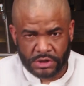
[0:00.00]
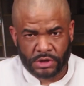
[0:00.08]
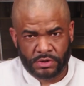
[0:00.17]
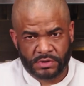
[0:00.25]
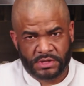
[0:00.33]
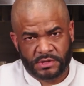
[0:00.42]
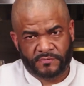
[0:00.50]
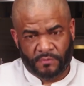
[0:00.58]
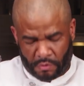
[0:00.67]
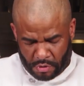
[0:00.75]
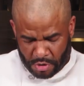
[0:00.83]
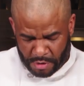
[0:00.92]
You can use this
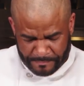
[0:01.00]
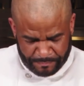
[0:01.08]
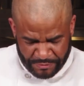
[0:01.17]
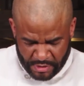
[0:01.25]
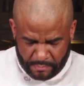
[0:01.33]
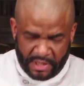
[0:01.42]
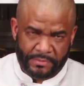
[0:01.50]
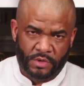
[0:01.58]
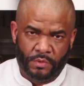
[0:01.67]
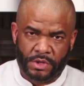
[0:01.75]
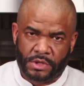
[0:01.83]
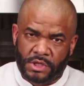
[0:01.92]
for, maybe you
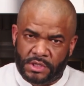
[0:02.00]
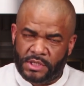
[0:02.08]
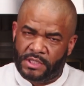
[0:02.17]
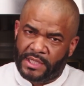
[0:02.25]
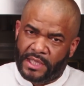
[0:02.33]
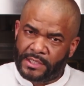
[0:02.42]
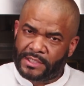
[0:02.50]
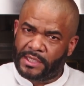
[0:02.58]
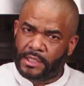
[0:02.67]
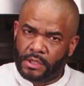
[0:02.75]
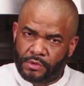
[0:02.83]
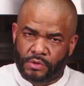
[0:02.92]
want to cook it in like
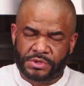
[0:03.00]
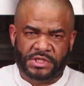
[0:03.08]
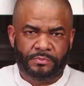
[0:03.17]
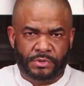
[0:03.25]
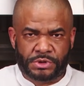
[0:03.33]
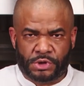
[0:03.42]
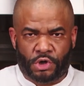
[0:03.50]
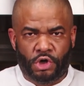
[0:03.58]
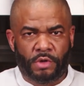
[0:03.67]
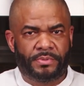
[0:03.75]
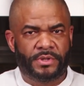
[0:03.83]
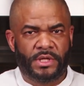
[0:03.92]
a little simple
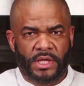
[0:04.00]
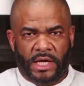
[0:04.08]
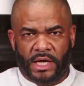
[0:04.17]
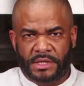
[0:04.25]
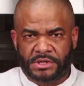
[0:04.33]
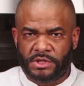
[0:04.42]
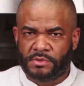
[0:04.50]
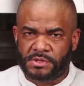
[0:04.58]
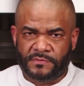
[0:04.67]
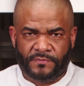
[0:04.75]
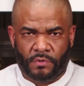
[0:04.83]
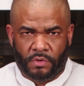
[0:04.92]
syrup to use
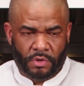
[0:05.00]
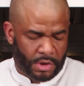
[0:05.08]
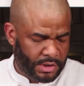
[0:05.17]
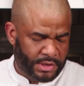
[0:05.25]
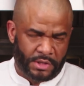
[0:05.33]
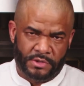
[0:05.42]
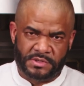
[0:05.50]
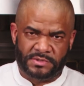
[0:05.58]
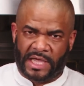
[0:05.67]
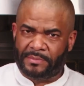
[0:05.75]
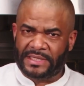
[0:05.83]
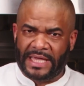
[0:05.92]
it for, you know, some
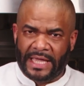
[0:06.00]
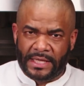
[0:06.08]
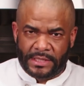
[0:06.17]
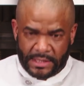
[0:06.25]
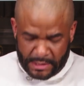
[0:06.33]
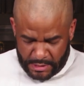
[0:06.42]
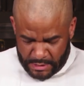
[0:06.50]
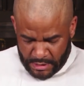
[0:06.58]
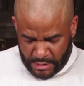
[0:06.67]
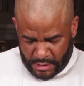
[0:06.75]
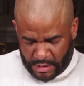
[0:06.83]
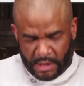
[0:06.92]
type of candy,
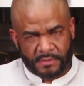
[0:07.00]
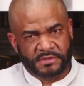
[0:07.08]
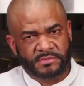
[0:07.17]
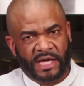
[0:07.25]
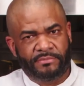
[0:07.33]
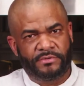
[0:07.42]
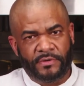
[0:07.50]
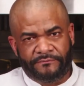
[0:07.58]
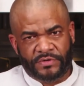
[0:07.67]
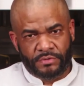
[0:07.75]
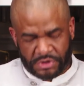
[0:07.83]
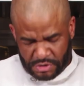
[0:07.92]
some type of an
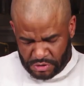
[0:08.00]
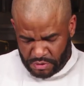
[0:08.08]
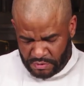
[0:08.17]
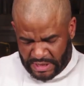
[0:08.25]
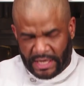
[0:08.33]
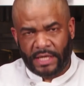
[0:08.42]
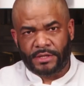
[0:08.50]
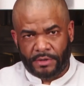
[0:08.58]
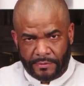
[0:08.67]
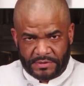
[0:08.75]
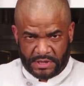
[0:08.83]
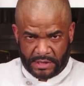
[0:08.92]
infusion. You can
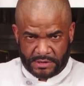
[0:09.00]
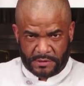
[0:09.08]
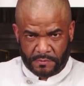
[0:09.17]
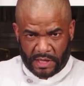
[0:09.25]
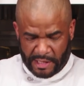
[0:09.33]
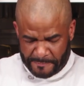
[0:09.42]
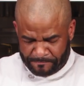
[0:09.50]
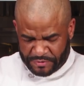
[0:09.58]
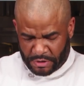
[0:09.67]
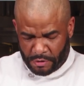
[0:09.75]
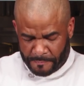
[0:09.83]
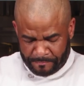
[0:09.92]
use this, okay?
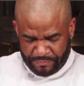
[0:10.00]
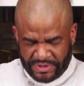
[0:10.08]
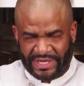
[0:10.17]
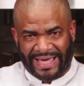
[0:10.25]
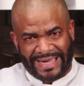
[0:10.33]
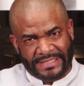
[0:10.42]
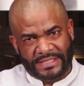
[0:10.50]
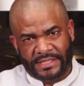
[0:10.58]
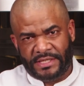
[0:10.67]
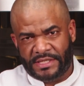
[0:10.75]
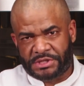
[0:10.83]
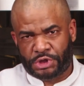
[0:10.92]
So the
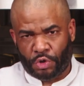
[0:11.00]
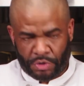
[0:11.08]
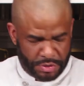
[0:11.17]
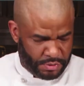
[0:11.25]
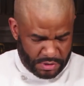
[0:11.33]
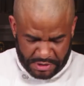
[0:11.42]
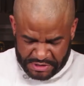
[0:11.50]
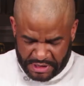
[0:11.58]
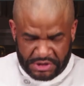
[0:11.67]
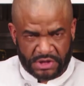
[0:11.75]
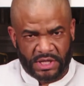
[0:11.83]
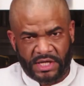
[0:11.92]
idea is total
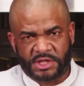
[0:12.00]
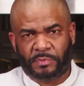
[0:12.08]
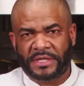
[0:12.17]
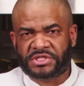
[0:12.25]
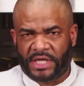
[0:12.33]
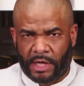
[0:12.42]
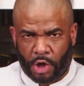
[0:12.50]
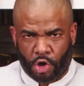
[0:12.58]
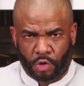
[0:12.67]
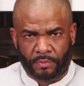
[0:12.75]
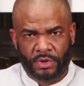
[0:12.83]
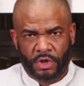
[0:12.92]
utilization, and especially at
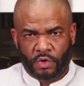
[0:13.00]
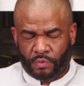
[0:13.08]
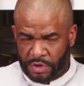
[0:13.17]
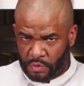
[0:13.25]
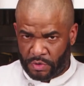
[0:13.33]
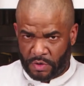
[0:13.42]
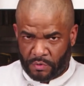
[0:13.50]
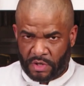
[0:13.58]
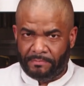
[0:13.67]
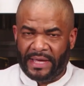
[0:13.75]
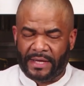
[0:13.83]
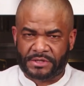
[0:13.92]
home where you really want
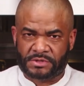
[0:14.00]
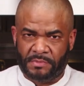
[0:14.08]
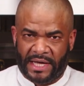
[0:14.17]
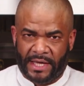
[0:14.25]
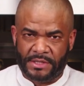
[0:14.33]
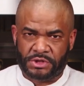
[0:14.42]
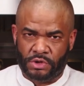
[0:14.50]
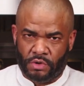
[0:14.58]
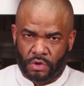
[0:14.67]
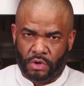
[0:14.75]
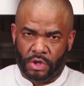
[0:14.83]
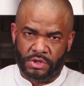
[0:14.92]
to maximize
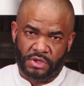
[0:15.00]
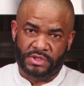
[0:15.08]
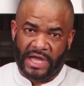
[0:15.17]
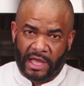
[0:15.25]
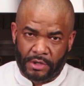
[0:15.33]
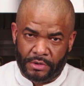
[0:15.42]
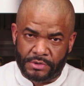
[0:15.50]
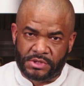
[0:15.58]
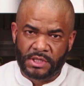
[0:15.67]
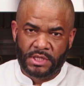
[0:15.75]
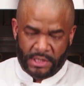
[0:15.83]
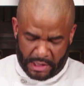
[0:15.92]
your dollars,
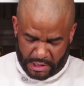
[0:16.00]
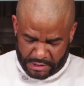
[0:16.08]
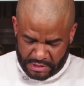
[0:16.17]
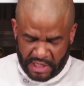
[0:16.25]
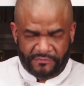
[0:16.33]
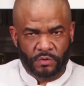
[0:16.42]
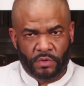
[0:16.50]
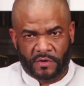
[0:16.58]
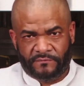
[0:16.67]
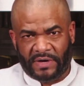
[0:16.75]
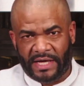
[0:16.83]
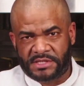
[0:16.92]
you definitely want
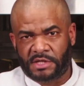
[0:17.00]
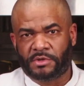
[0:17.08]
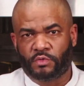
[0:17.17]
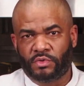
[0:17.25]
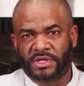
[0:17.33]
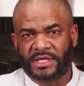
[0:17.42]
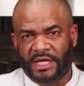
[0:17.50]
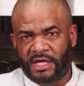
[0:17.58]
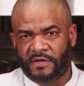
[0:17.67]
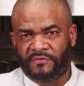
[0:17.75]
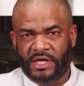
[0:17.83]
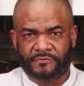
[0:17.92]
to find something really
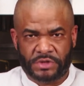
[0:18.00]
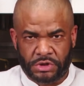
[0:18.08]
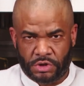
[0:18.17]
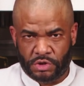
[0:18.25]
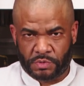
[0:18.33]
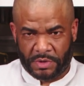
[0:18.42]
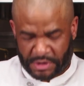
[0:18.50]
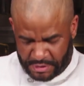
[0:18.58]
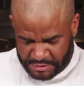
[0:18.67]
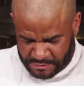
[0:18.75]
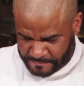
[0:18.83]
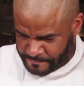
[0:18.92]
innovative to use with
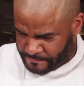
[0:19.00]
this.